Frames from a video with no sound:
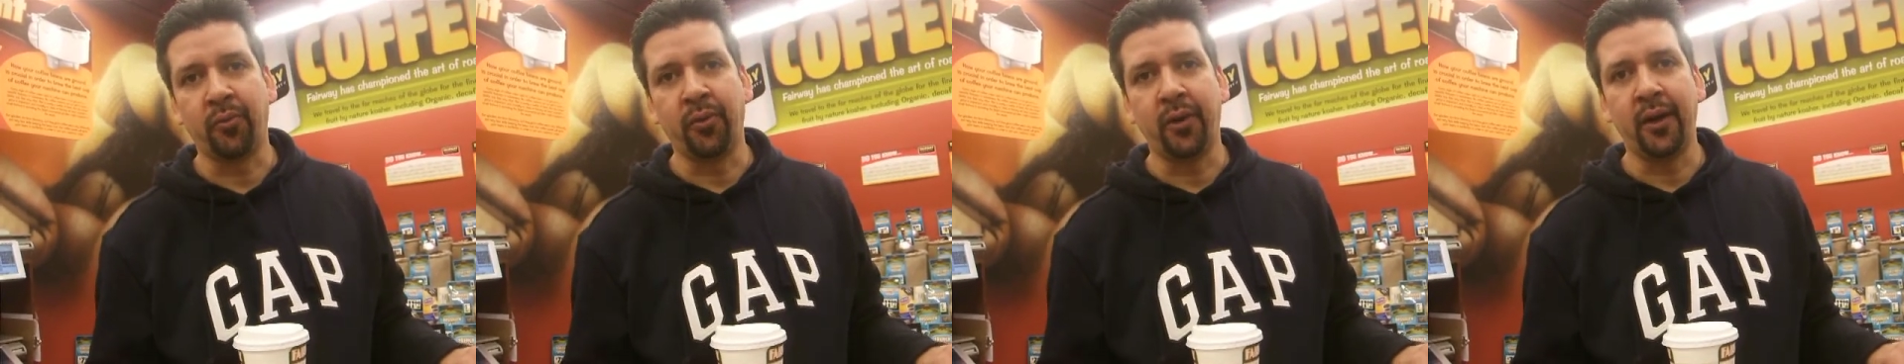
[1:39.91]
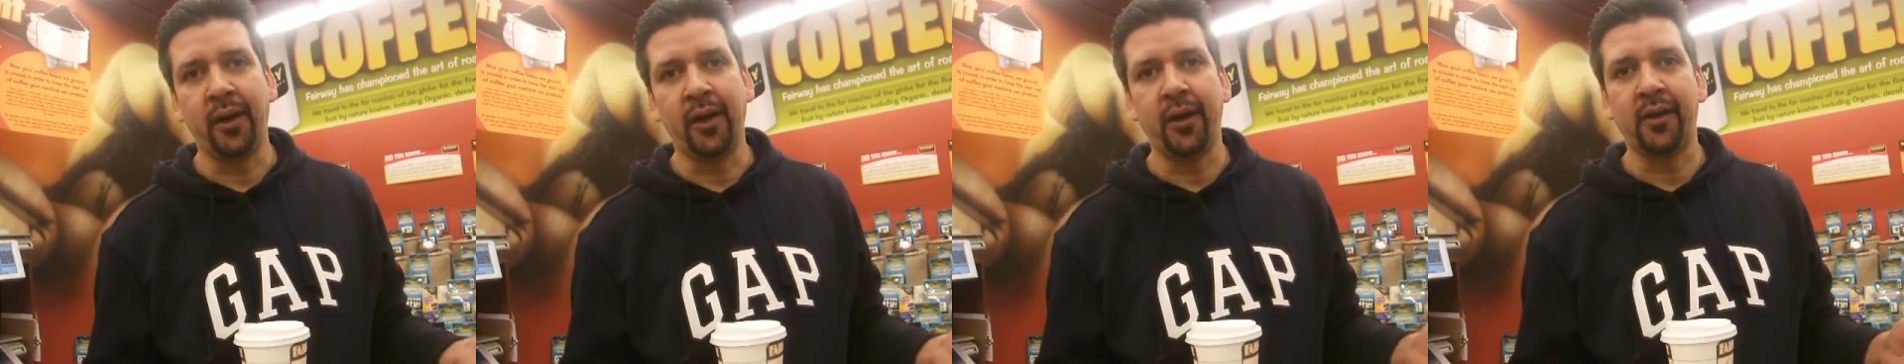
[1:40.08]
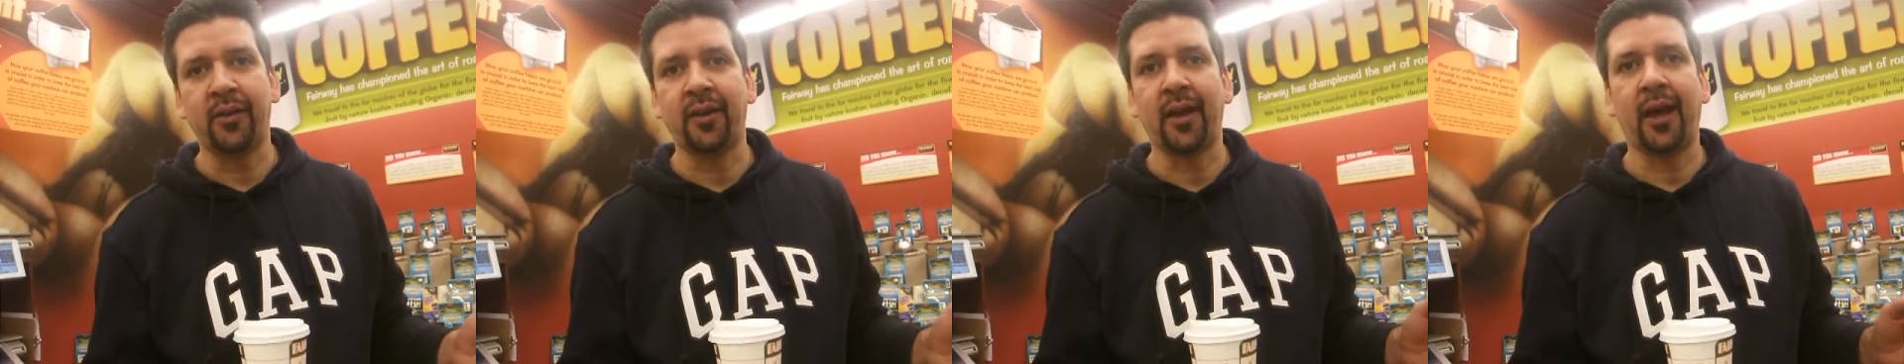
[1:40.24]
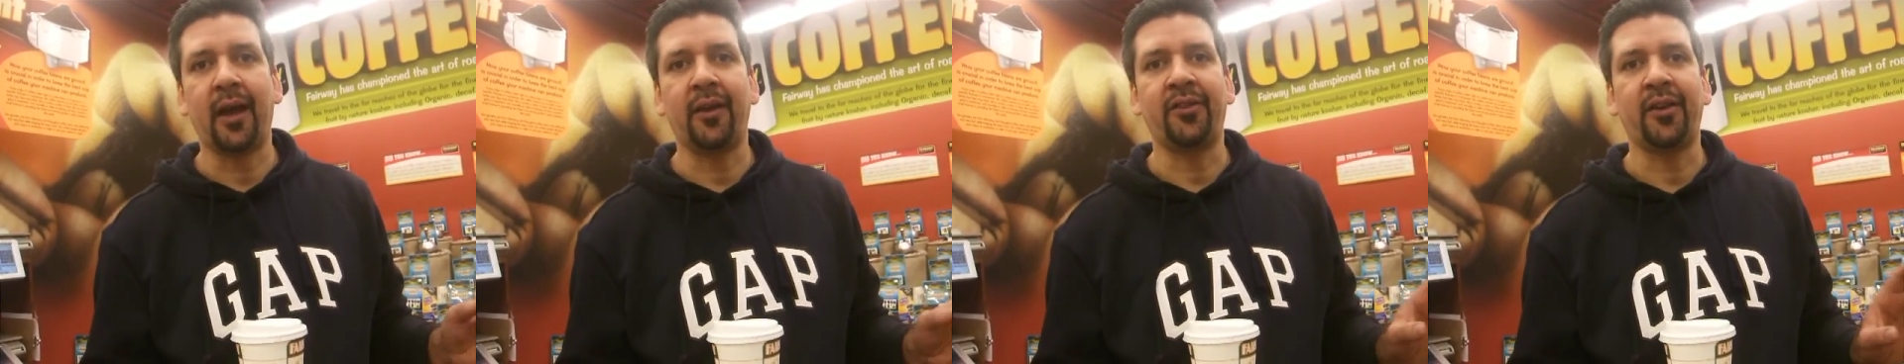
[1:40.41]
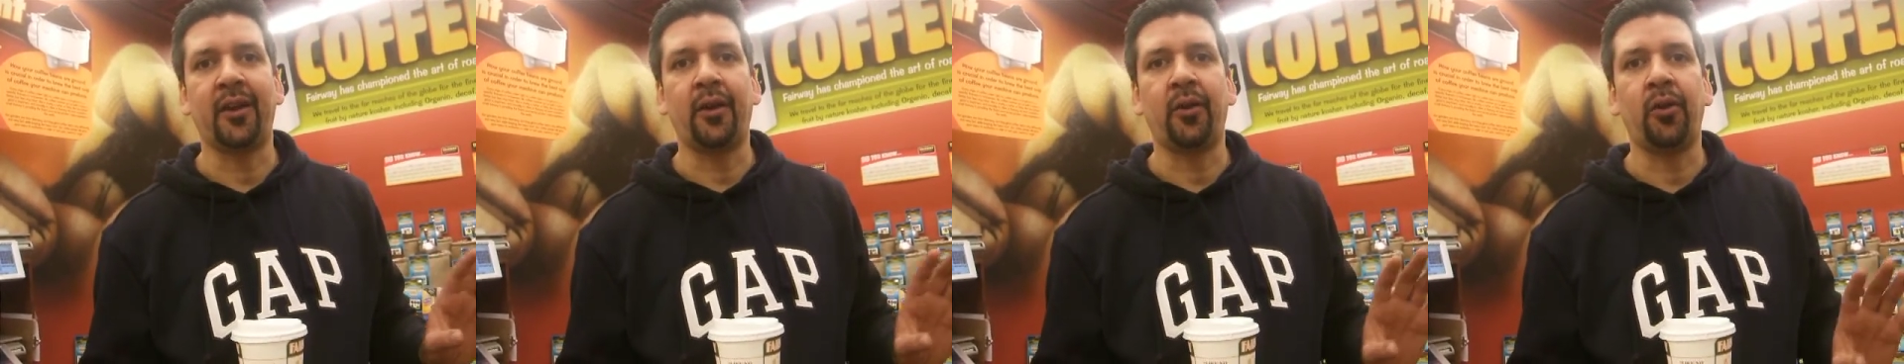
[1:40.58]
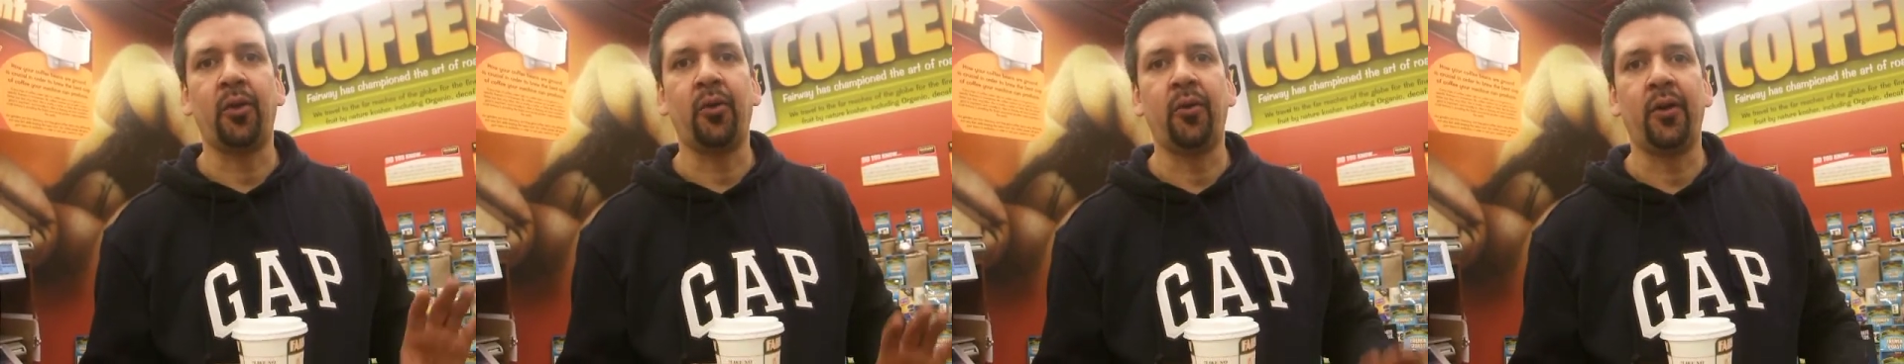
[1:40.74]
which has
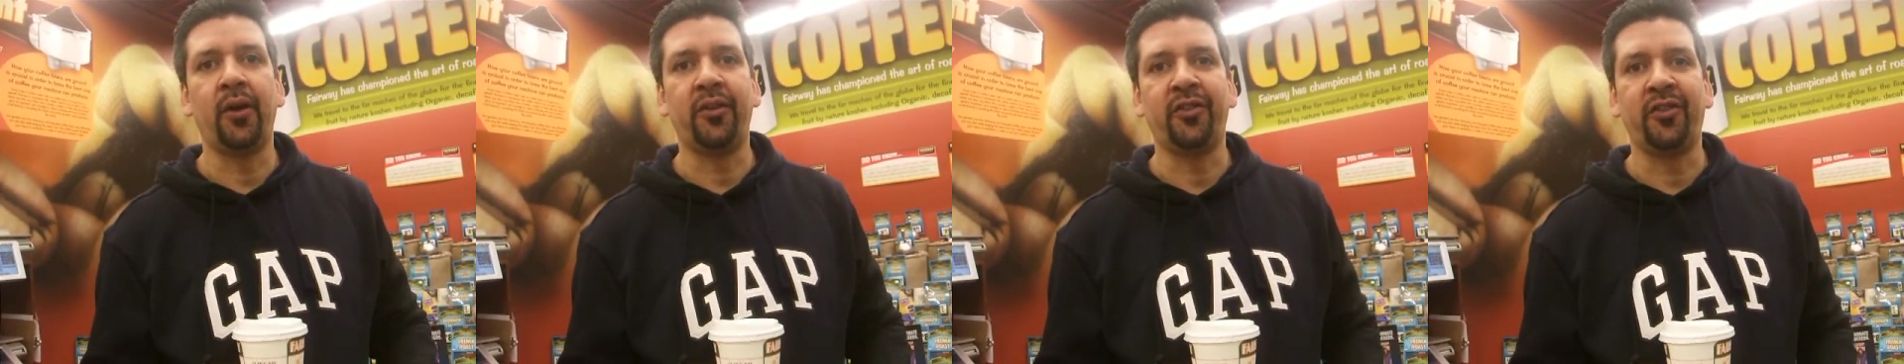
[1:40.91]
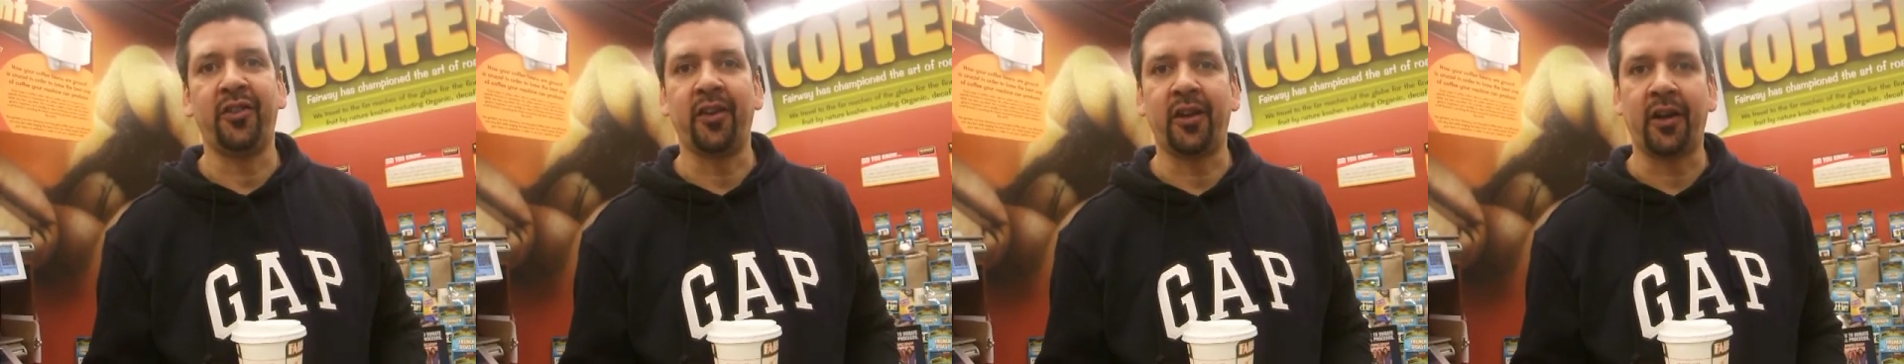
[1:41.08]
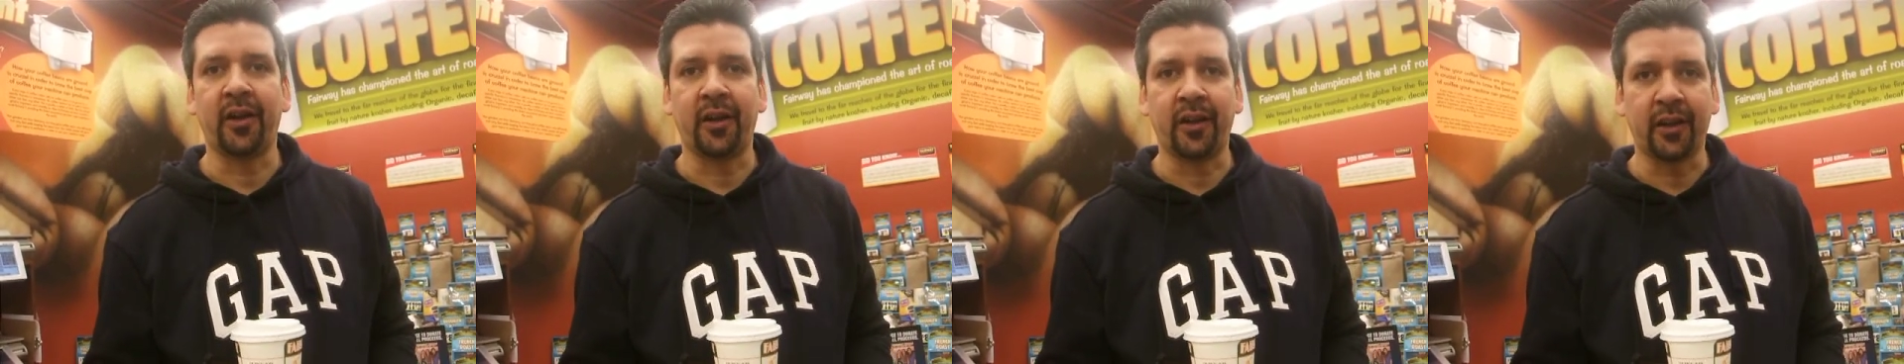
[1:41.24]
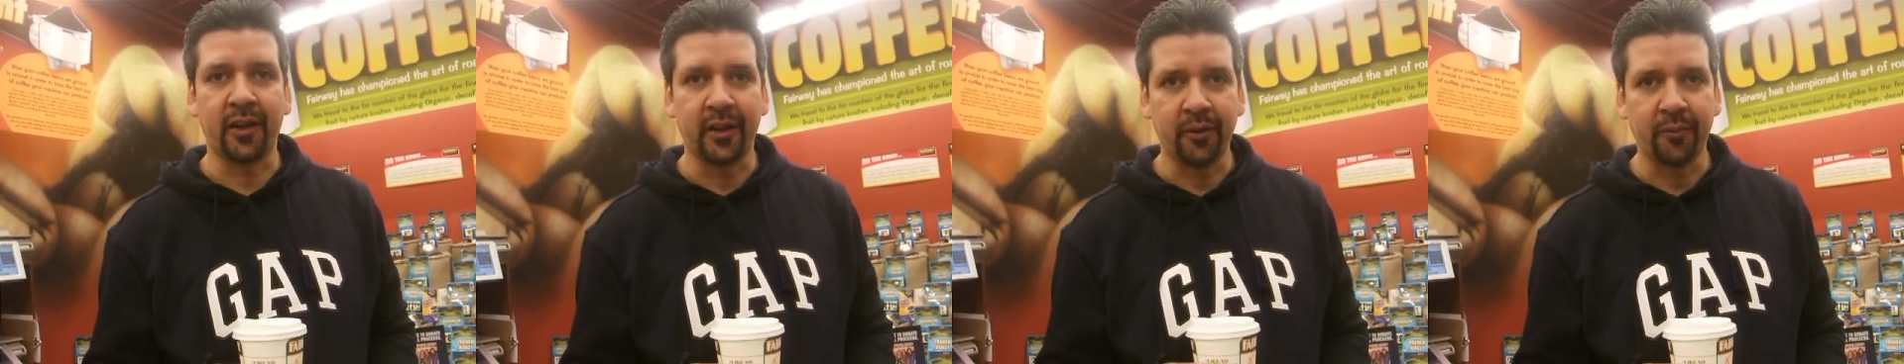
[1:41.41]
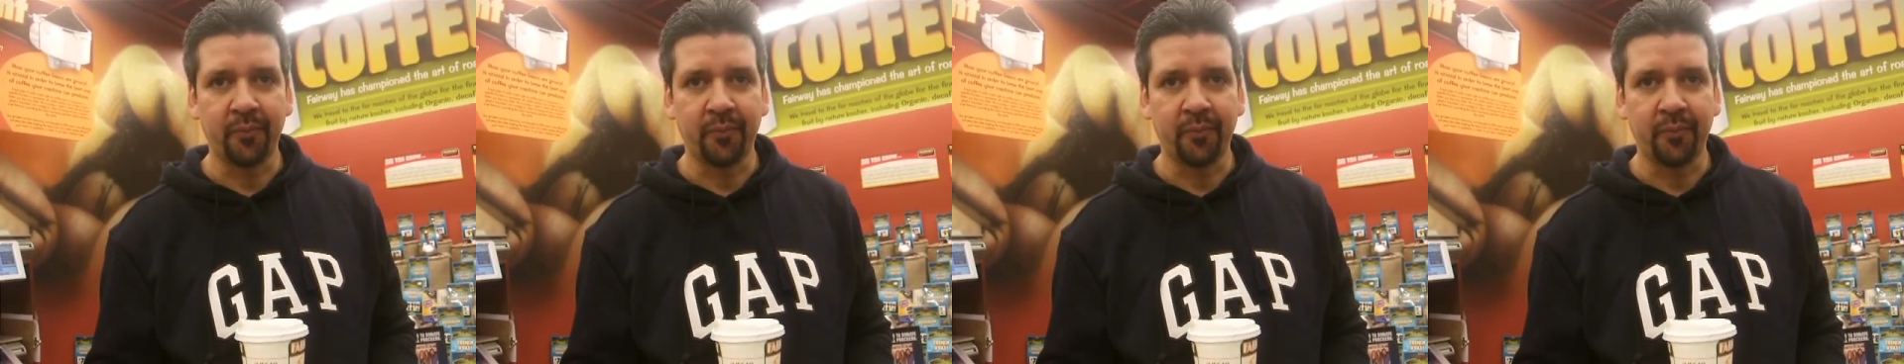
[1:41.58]
a low acidity.